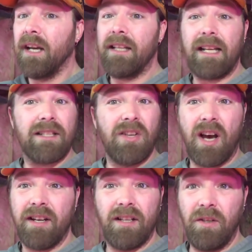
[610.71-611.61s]
And that's
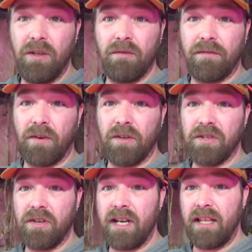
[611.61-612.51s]
not including
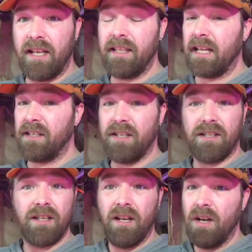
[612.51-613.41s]
referrals or anything. That's
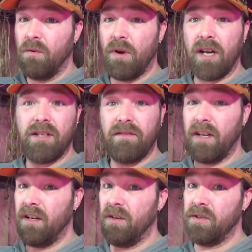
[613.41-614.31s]
just watching
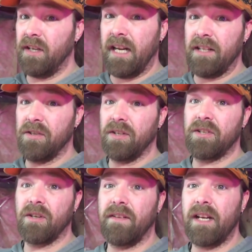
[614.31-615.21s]
videos and answering
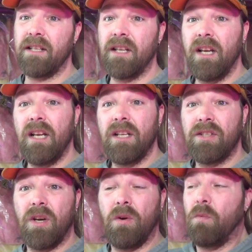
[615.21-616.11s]
surveys.
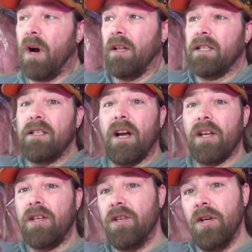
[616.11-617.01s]
So while it's not
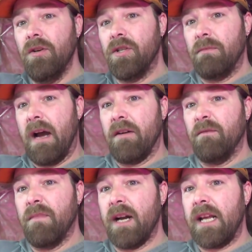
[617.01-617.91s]
a huge amount
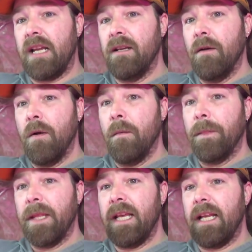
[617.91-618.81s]
of money,
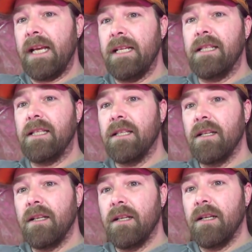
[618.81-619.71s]
it is
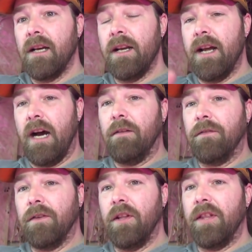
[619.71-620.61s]

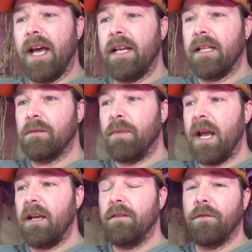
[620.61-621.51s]
enough that it's
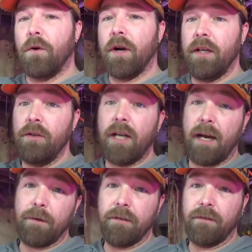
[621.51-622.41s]
paying for a new
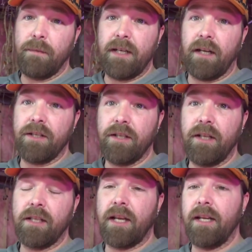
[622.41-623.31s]
timer for my dungeon
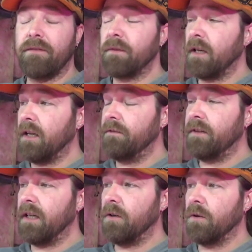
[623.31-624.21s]
because I've,
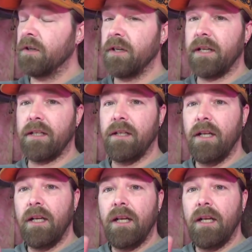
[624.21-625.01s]
I've uh, ordered a